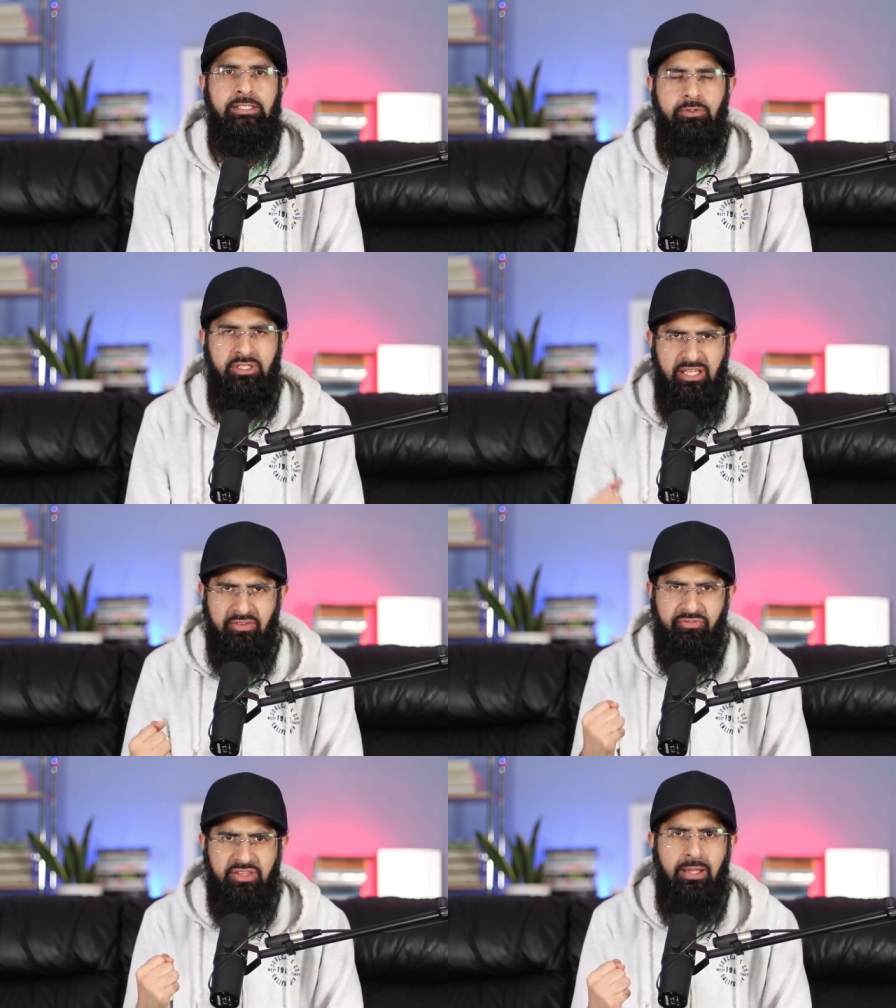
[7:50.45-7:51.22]
It will
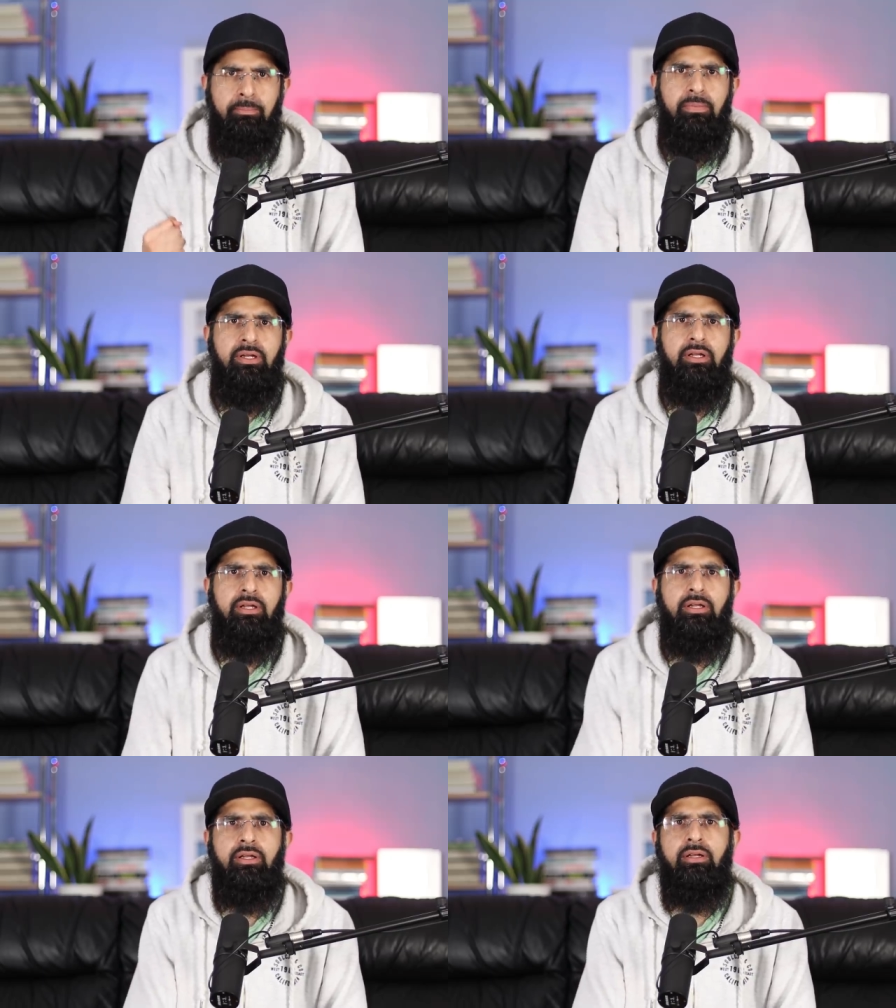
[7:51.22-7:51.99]
give
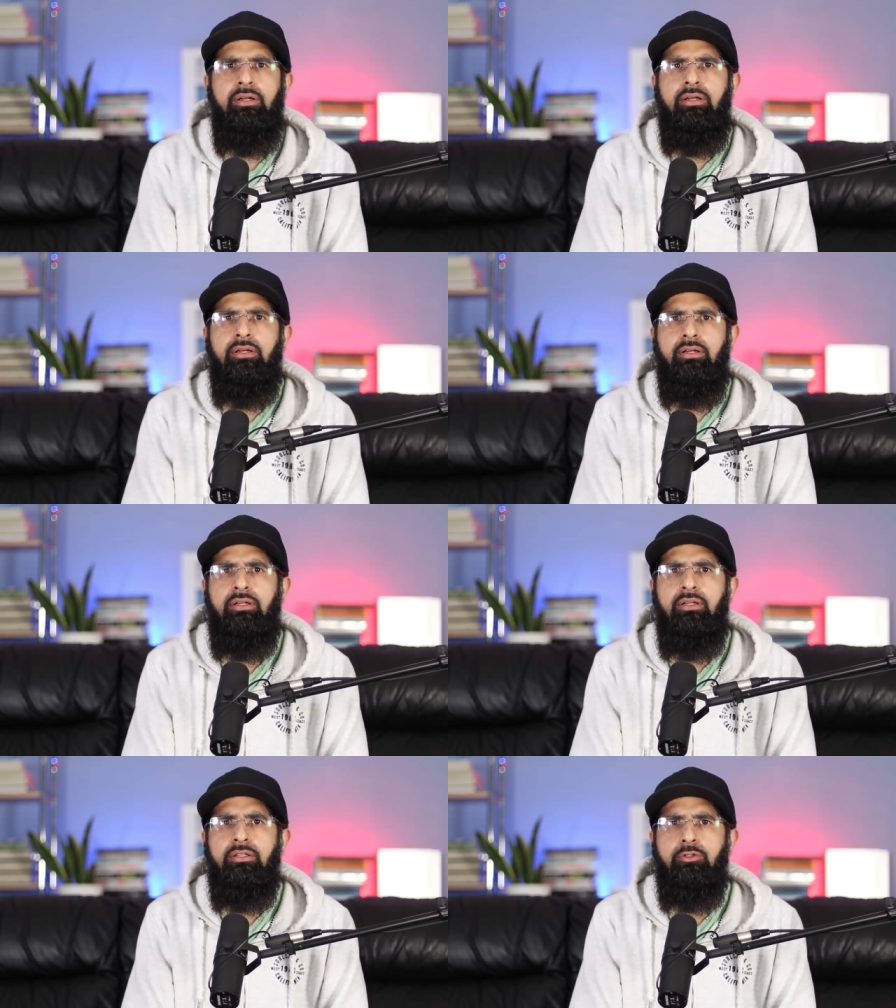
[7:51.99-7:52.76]

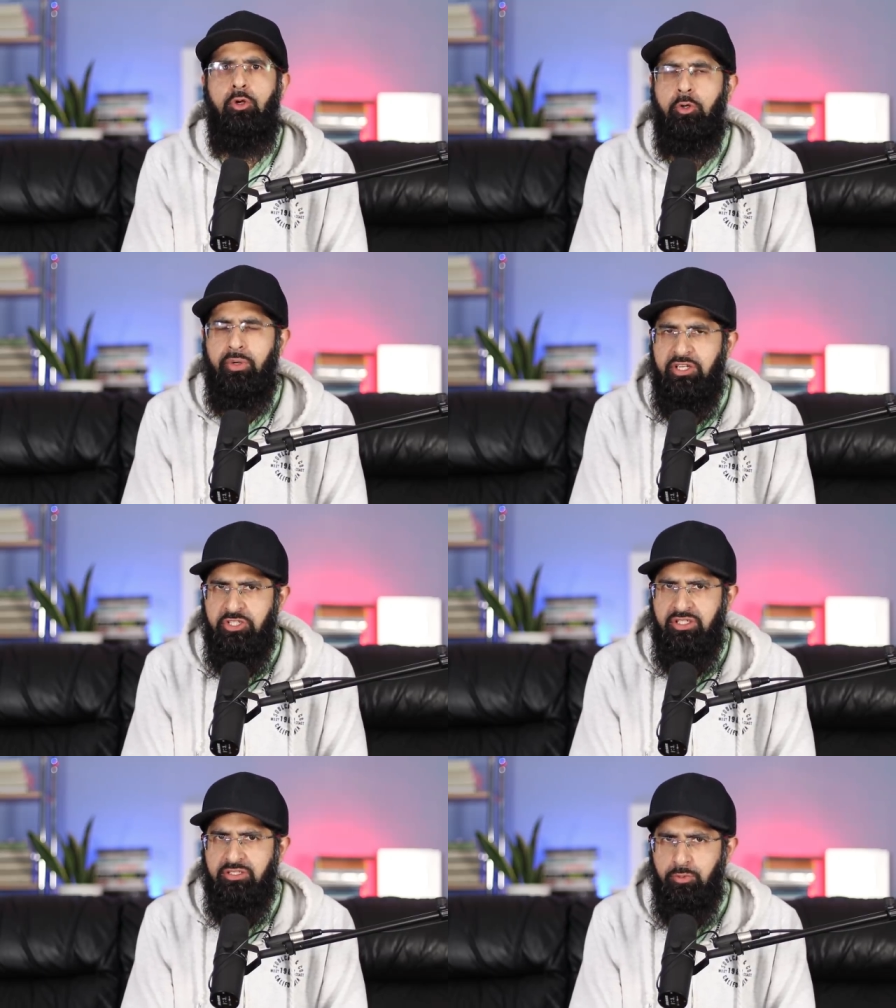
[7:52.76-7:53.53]
them
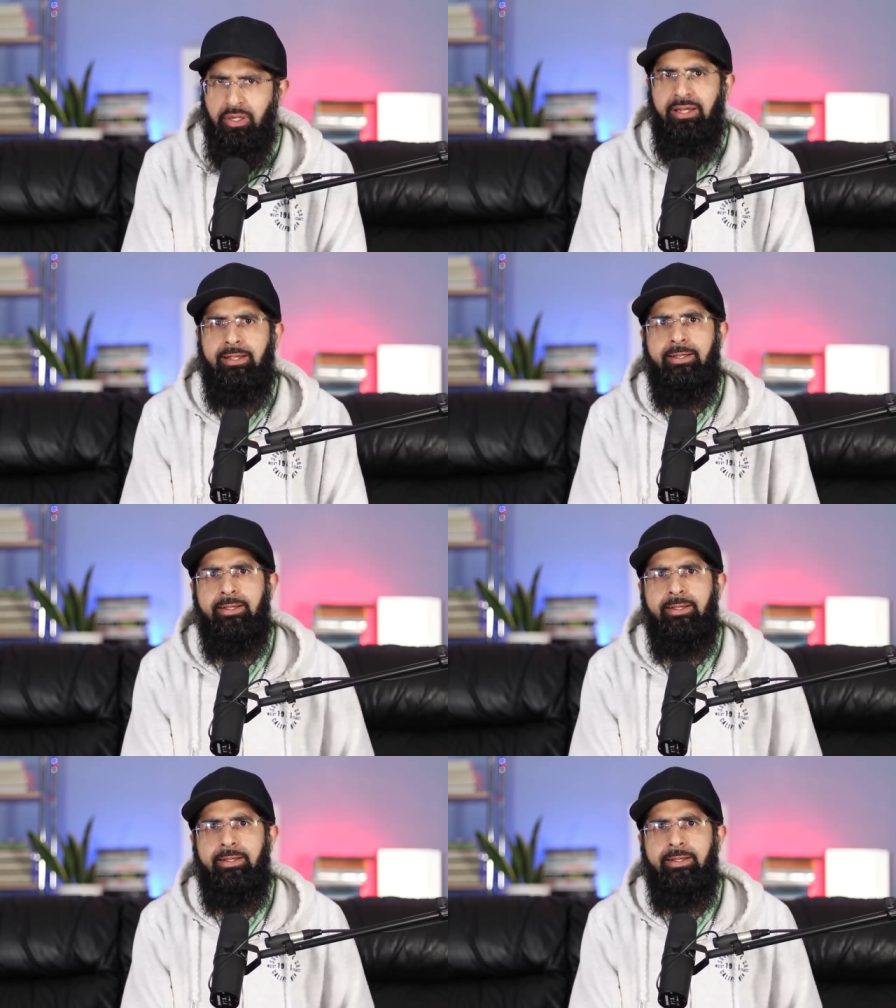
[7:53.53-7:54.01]
toleration as well.